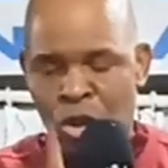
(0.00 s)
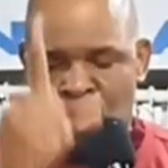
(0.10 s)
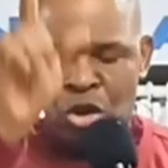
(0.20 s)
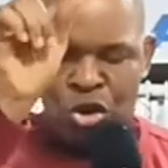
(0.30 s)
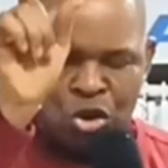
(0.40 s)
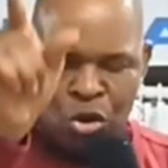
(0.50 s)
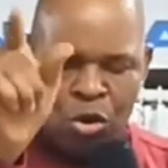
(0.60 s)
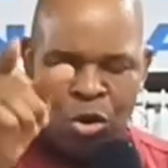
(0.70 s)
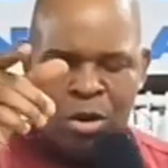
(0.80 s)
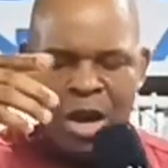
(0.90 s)
So
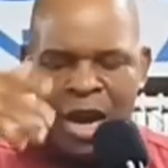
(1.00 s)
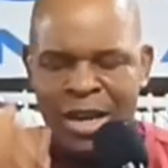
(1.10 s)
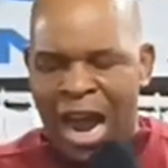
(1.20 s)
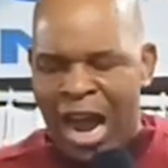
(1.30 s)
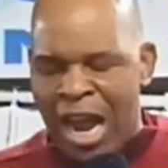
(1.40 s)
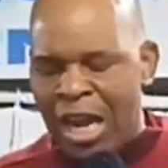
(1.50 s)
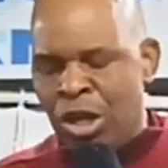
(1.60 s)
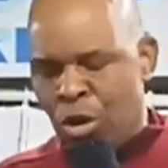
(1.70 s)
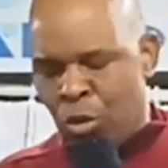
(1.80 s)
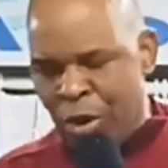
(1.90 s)
you and
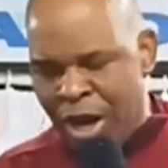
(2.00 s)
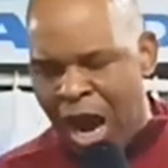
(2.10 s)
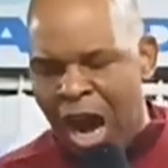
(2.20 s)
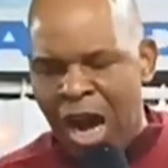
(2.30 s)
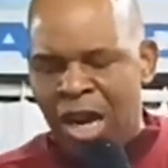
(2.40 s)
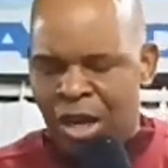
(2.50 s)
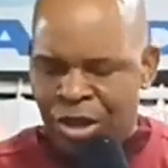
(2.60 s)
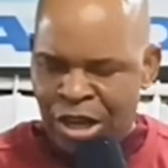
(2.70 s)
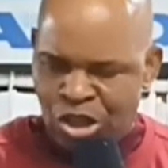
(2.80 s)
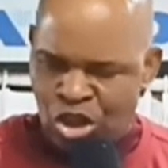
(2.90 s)
I, we are
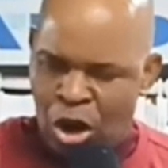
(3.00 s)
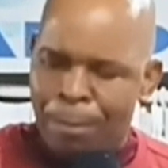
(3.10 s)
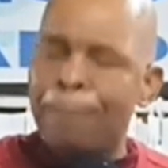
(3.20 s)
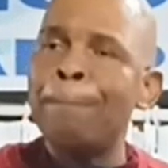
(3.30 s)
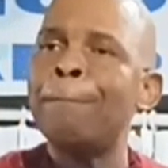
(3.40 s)
the some.